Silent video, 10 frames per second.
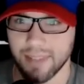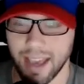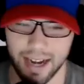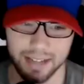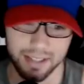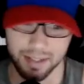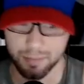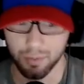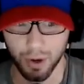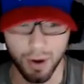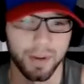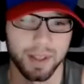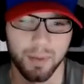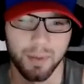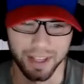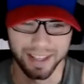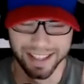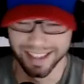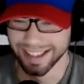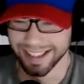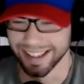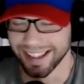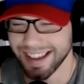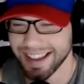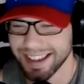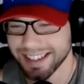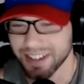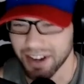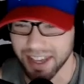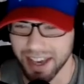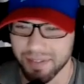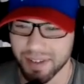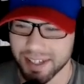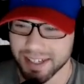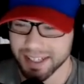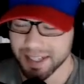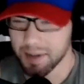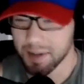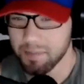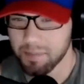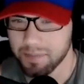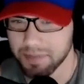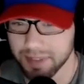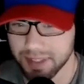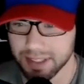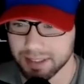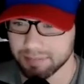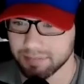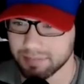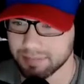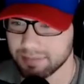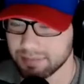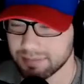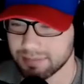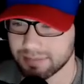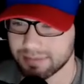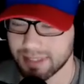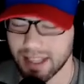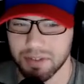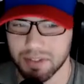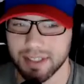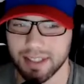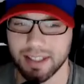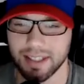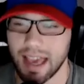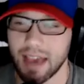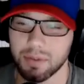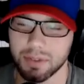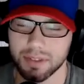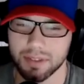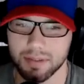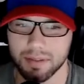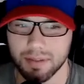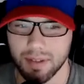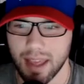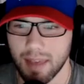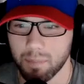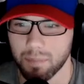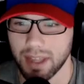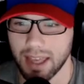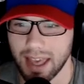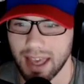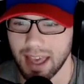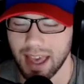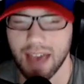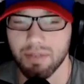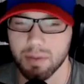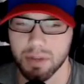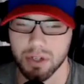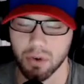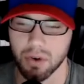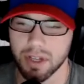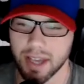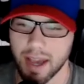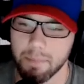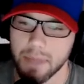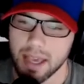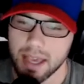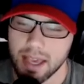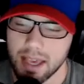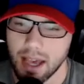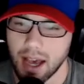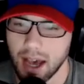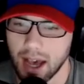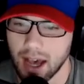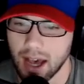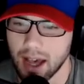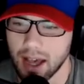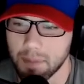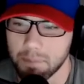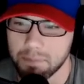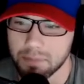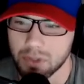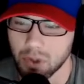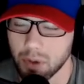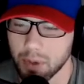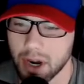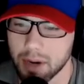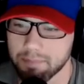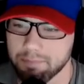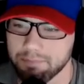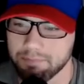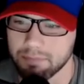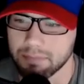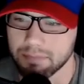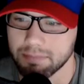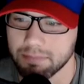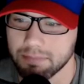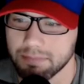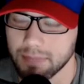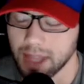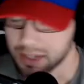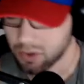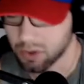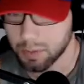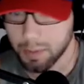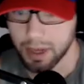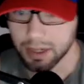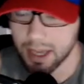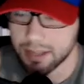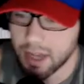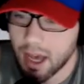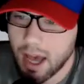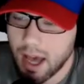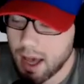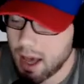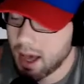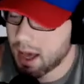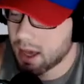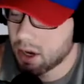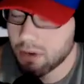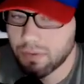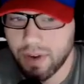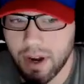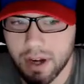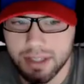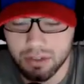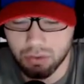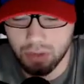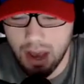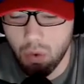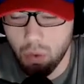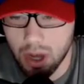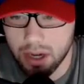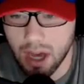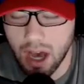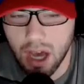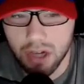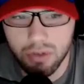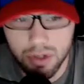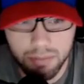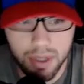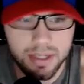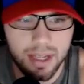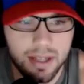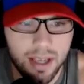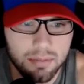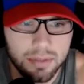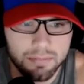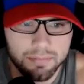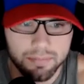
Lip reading: And I said, we're going in the morning. Sorry. And then you add my 33% in there. That was a 67% decision. Kevin was really drawing dead from the start. Heavy majority. Yeah. So here we are. And it's Oil Spill Podcast. Kirk Ferentz has now won 100 Big Ten games.